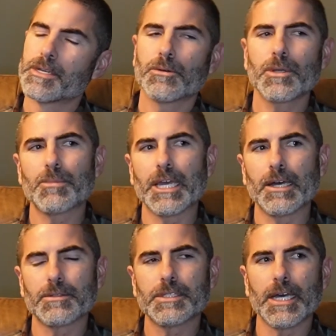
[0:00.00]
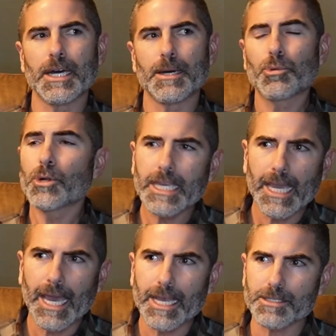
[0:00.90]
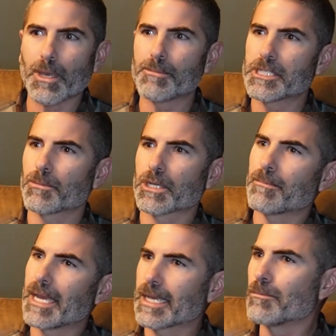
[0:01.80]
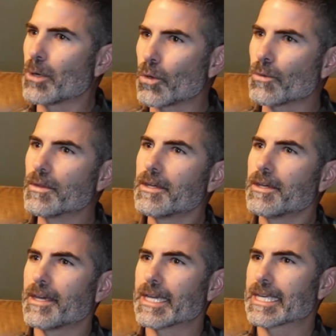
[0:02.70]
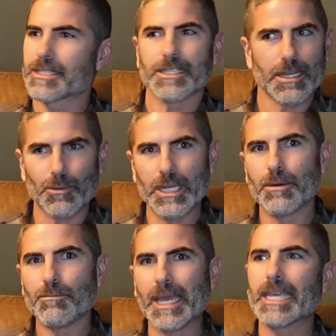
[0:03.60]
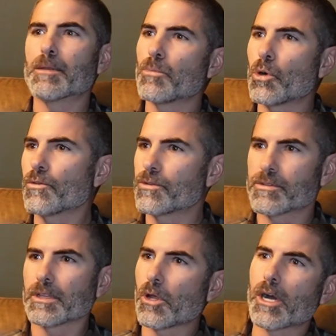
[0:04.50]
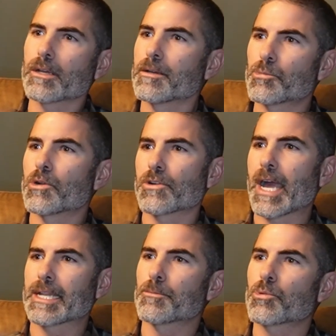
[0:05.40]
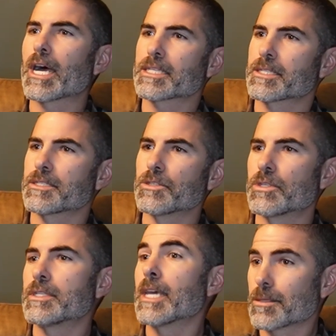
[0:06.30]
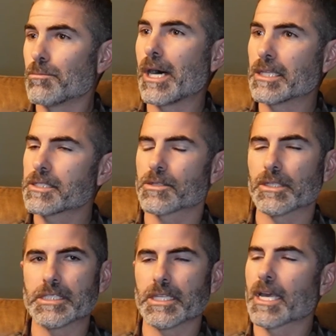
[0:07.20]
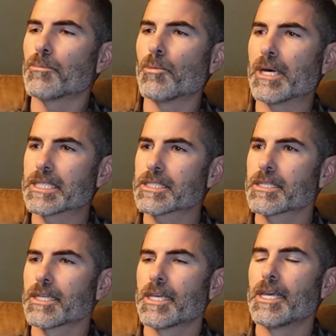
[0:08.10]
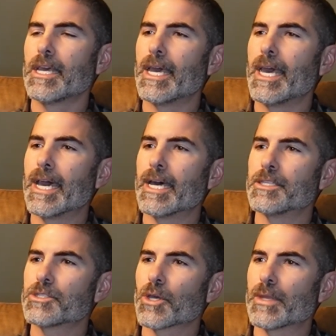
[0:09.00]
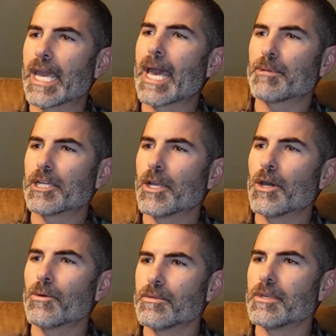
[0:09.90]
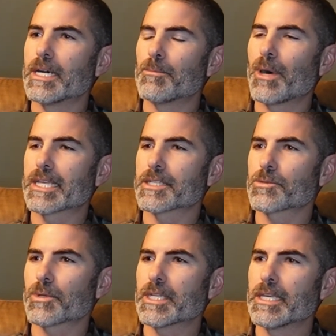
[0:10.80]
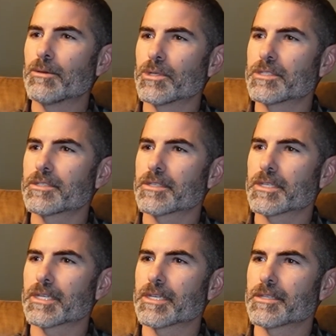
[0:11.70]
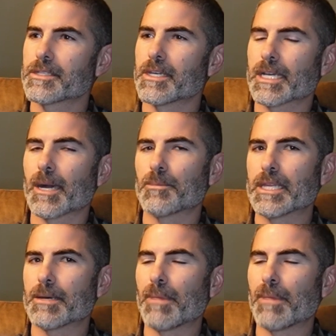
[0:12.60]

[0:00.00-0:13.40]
precast? Maybe someone can make a mold and get it done. And we know making molds is a long, protracted process. It usually takes months, at least a couple months. And so they happen to know Pikus 3D was a company that